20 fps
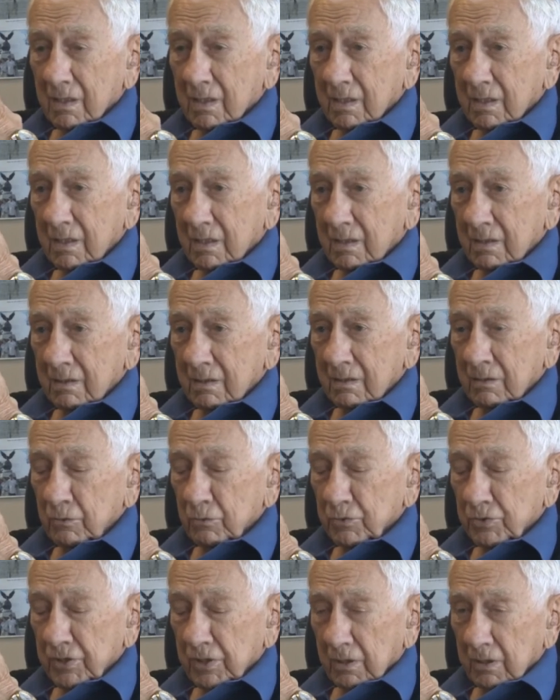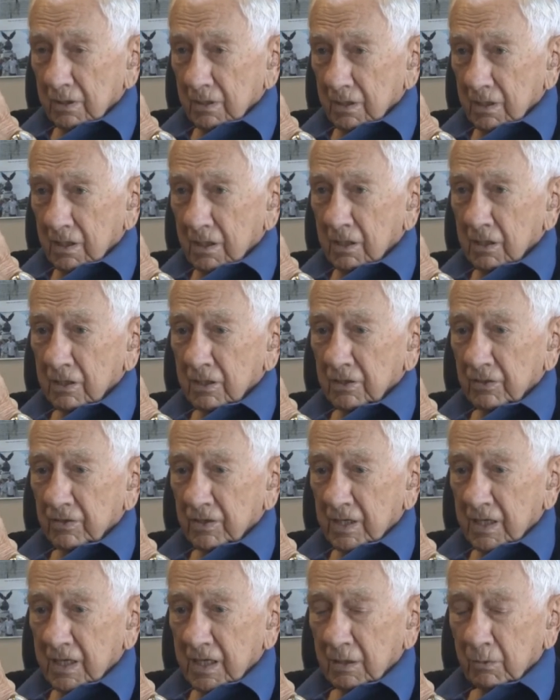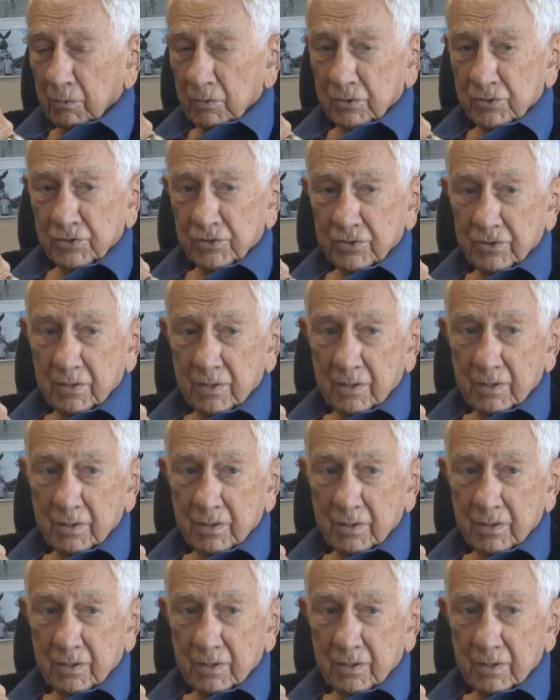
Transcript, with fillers: And he was there a little longer than I was.